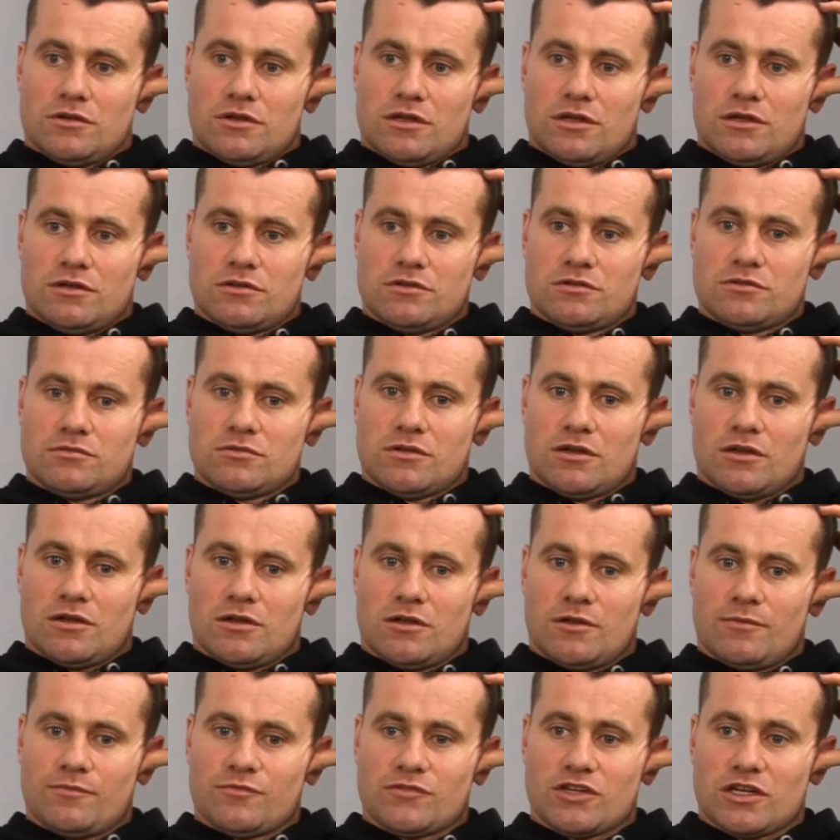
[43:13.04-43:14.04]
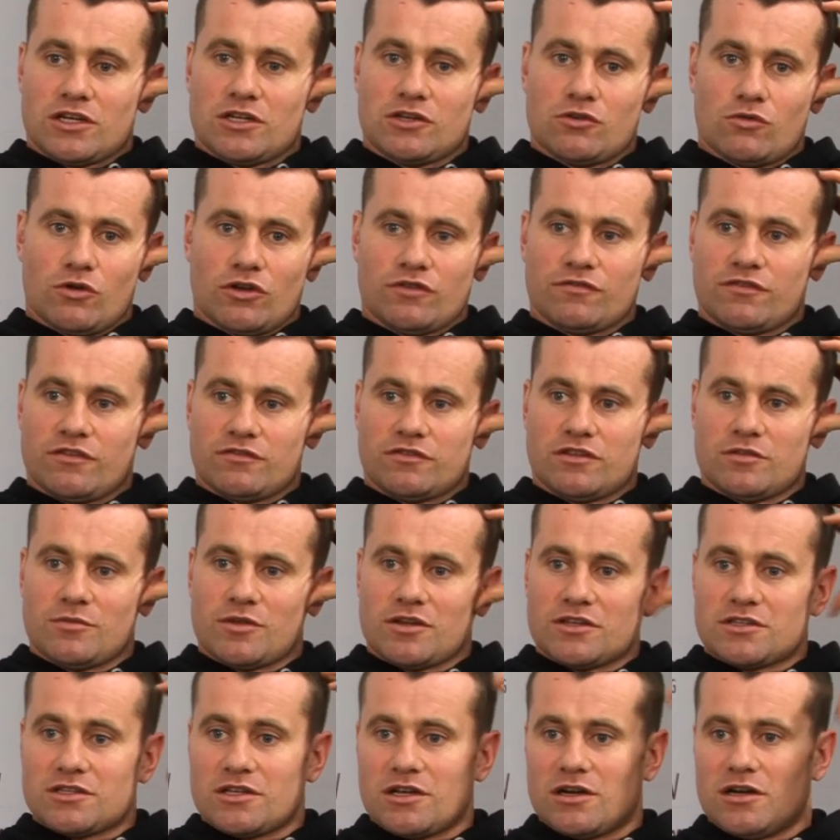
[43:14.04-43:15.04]
and um, generally go out fifteen
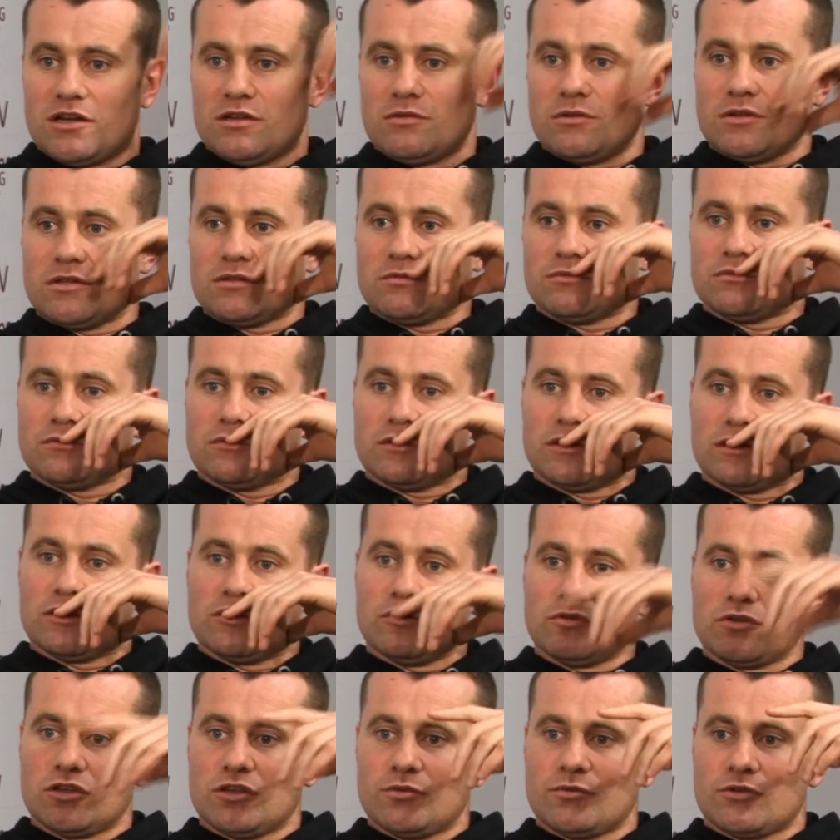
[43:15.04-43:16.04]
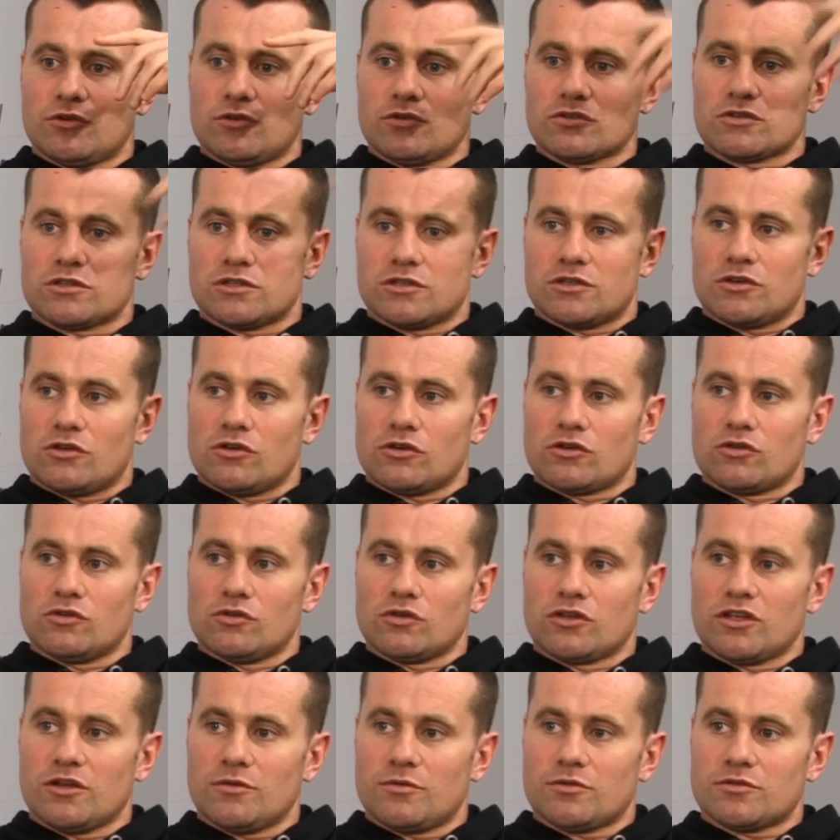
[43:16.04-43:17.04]
minutes early with the, with the goalkeeping coach and the other
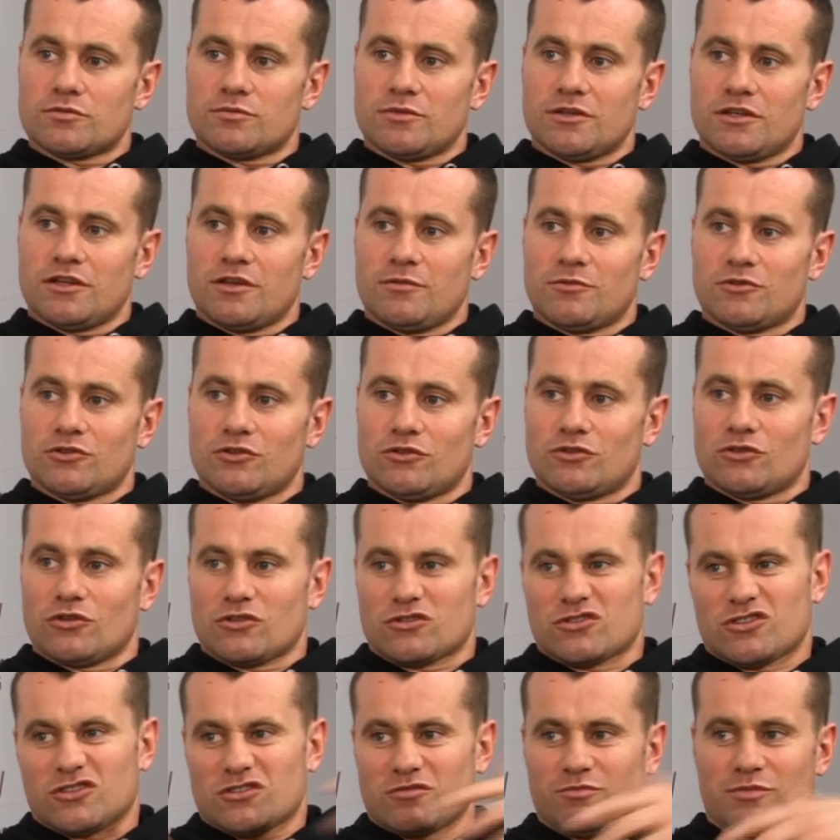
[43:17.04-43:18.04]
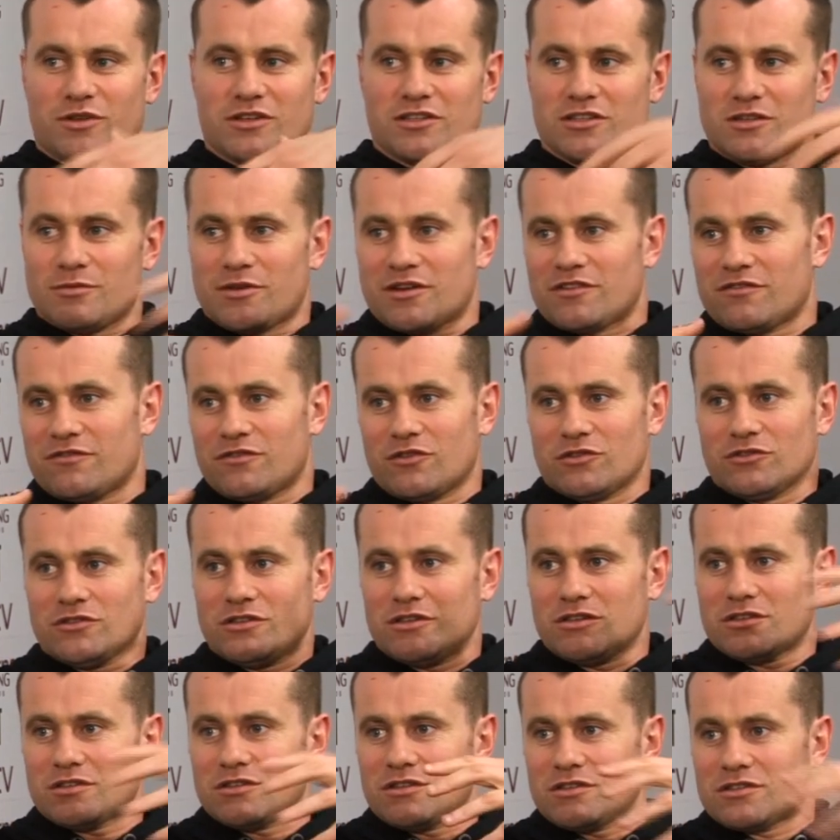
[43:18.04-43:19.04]
goalkeepers playing mm. two touch, just basically yeah. a bit of fun. They,
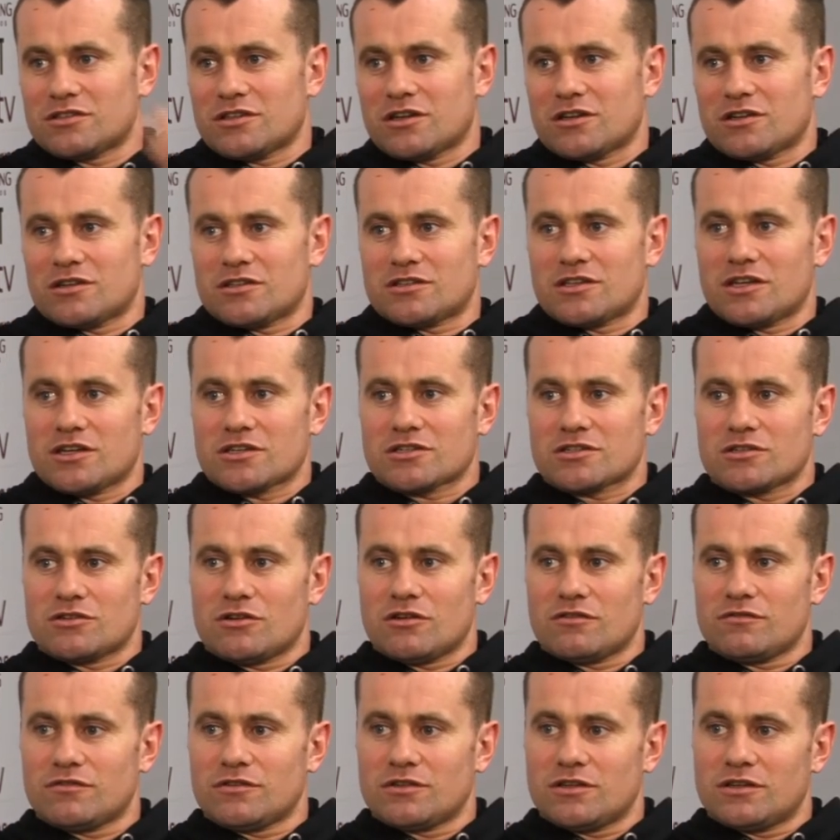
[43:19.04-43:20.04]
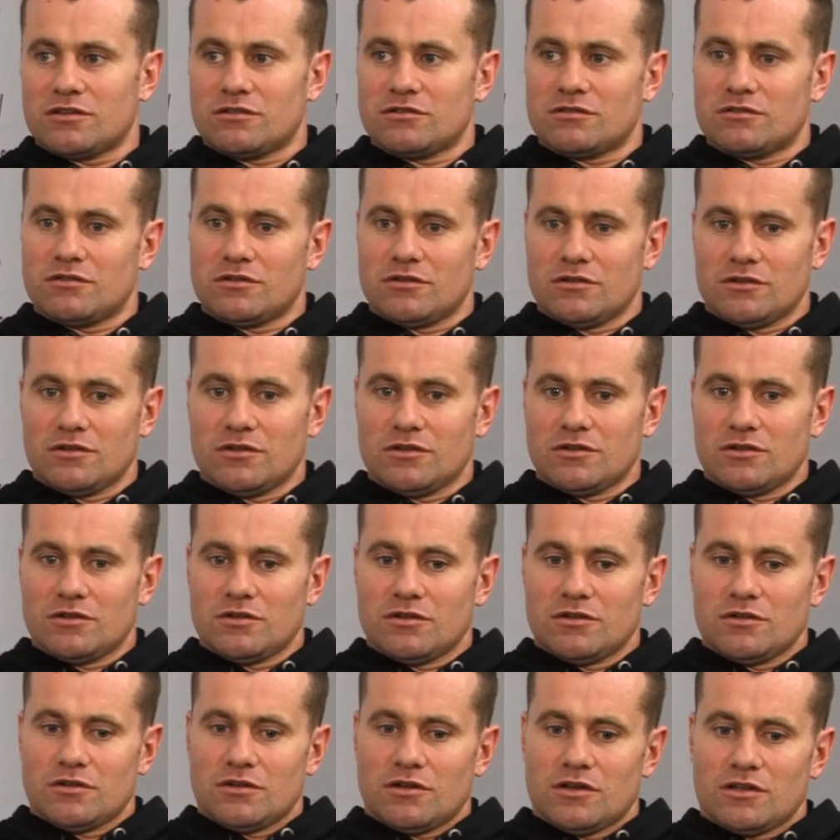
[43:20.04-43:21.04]
start the session off, and mm. then
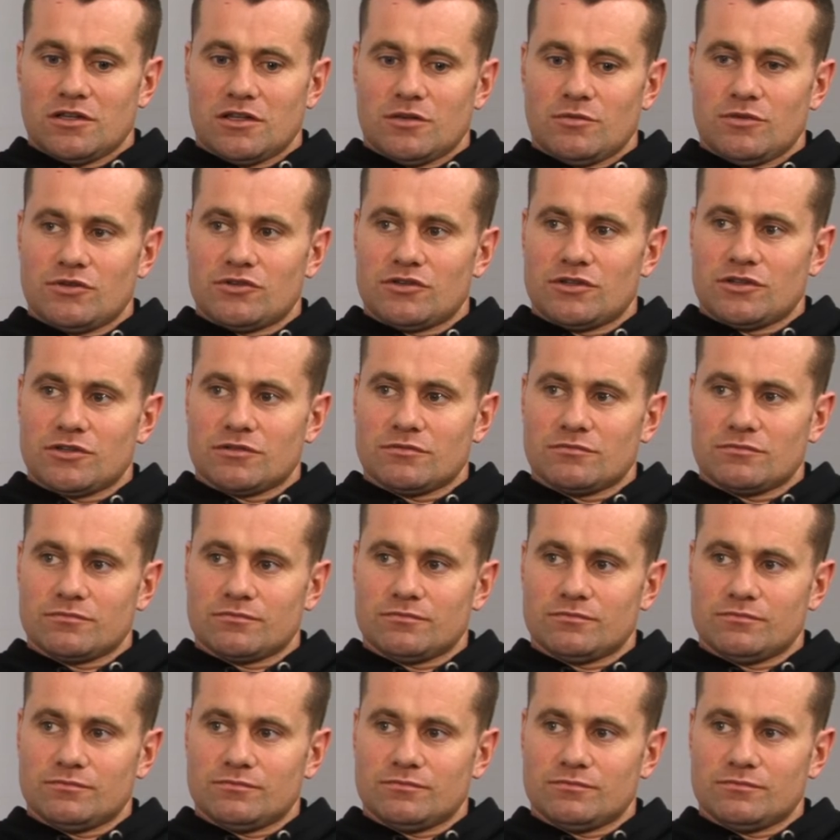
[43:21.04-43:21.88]
and then we train.